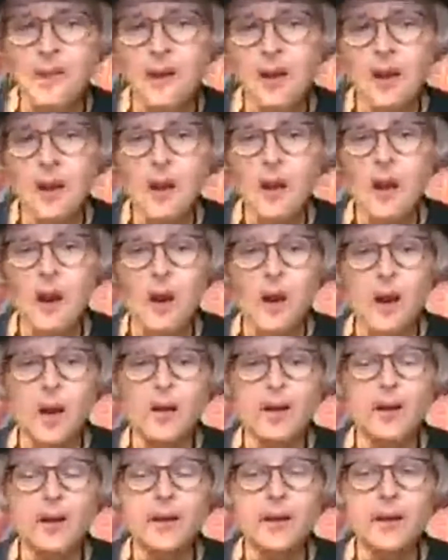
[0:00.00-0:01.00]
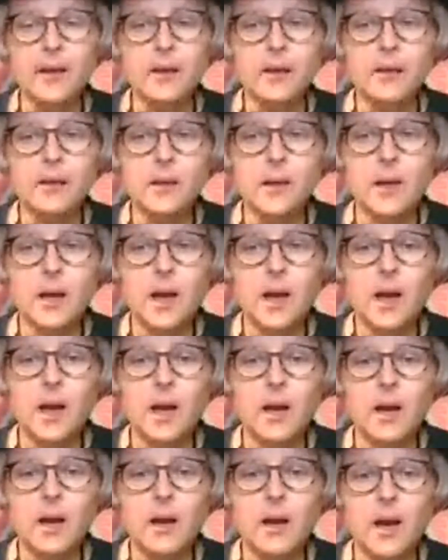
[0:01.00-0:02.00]
I
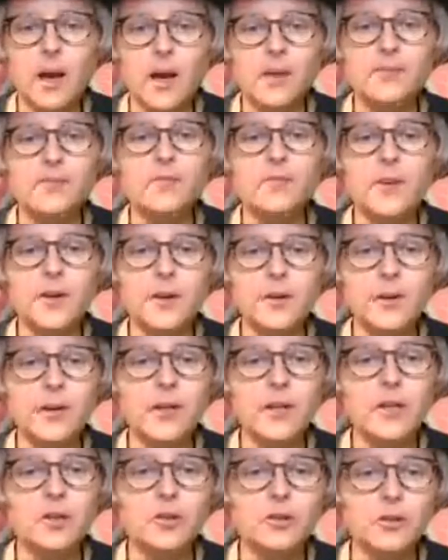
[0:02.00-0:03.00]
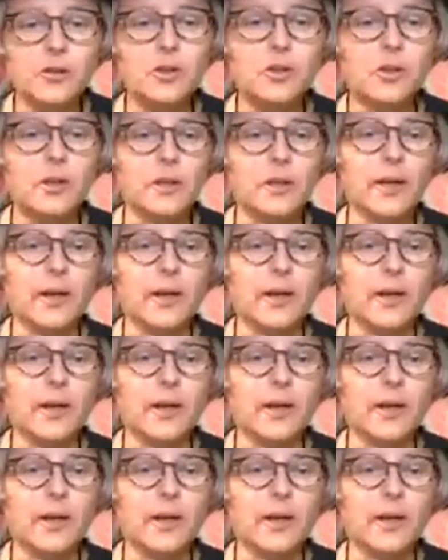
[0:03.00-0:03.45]
I'm very good at